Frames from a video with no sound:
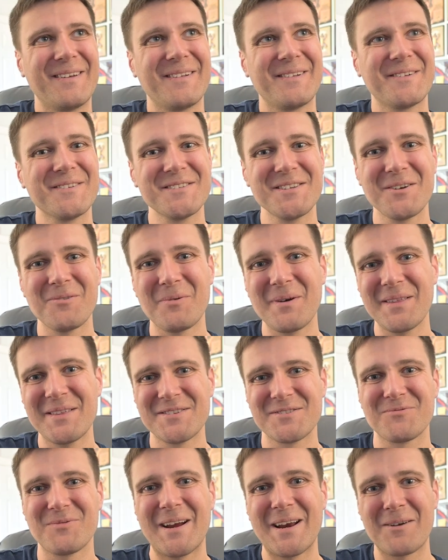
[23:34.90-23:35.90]
Listen to the way
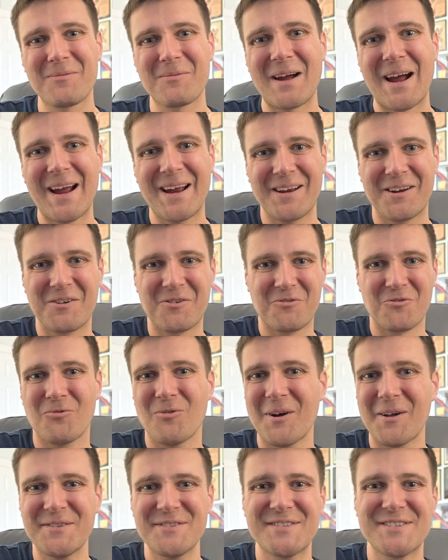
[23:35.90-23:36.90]
this random guy
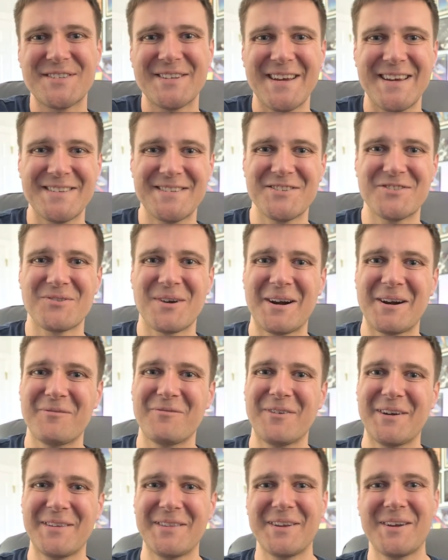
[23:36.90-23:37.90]
grunts as he's trying to
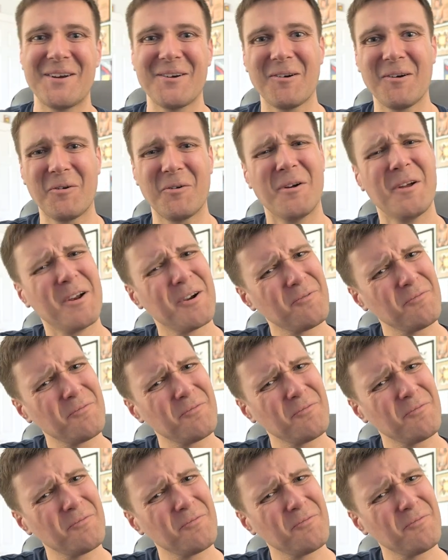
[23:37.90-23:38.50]
fight the hero.